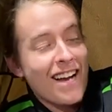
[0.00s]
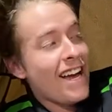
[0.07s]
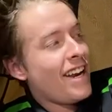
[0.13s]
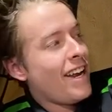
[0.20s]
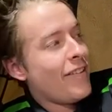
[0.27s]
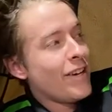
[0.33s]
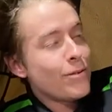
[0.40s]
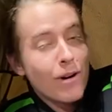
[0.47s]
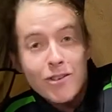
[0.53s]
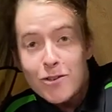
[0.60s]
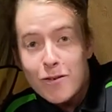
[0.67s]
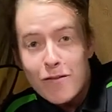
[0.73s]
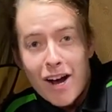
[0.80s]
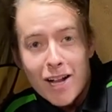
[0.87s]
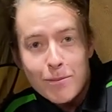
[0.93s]
Now these ones are
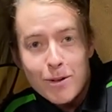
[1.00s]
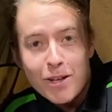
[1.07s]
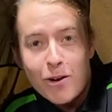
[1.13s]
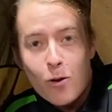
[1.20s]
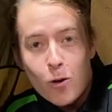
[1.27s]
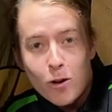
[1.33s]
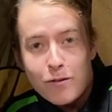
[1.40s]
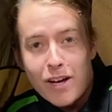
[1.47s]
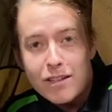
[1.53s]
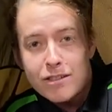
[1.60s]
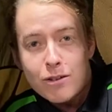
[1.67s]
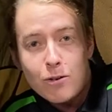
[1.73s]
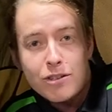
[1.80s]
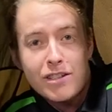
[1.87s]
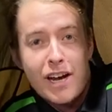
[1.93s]
available in all of our
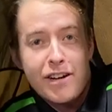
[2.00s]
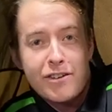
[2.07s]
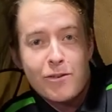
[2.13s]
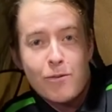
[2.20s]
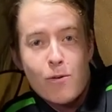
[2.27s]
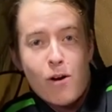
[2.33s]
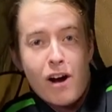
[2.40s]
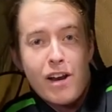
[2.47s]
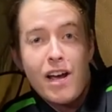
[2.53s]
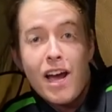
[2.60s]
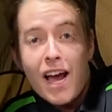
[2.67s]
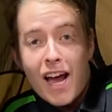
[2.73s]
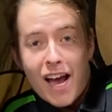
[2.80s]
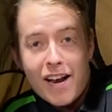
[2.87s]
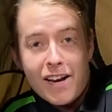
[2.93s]
stores nationwide
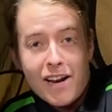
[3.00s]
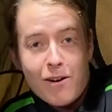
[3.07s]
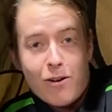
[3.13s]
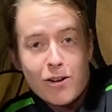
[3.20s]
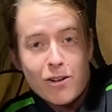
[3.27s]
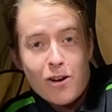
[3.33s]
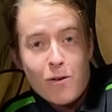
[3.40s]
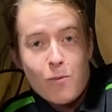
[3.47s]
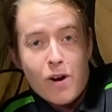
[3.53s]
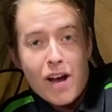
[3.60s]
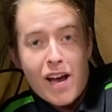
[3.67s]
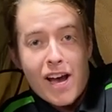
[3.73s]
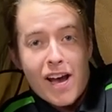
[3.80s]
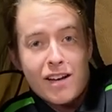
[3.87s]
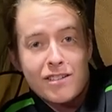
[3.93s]
and in our online
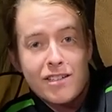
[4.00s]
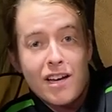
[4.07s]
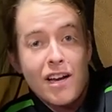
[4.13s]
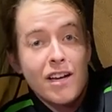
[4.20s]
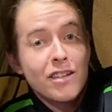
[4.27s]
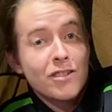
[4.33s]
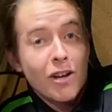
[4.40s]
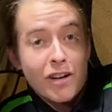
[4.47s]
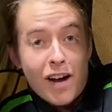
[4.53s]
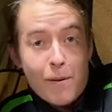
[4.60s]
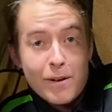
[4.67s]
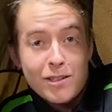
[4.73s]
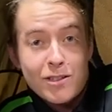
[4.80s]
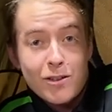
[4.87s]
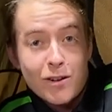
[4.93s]
warehouse. So come
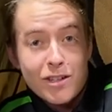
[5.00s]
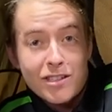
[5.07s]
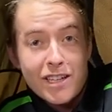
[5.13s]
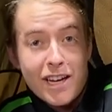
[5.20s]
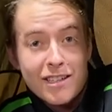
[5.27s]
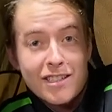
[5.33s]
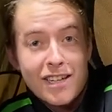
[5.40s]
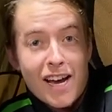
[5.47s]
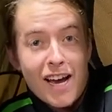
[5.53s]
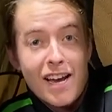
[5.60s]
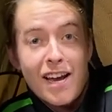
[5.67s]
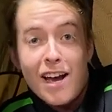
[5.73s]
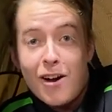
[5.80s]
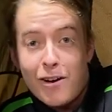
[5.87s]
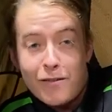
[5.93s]
in store to see us today,
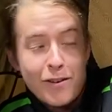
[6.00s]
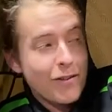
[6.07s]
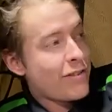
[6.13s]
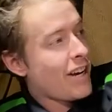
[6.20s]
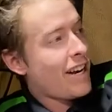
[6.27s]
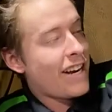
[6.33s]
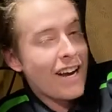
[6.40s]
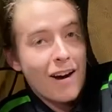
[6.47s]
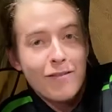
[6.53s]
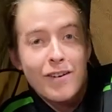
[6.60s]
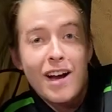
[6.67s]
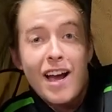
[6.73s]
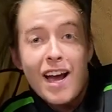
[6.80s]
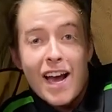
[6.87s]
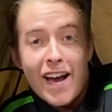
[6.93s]
or if you've seen enough,
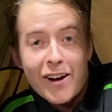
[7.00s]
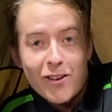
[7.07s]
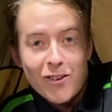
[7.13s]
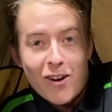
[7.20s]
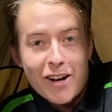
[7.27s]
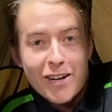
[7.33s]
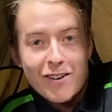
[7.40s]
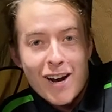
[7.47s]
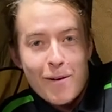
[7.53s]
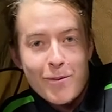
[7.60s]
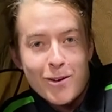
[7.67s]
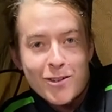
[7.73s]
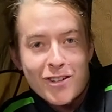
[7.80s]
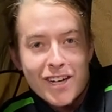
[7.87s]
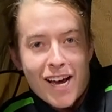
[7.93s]
head online and grab
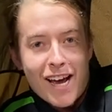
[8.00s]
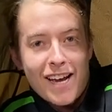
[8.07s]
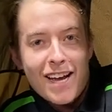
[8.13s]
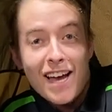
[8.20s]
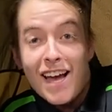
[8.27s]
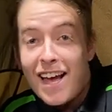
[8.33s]
yours today.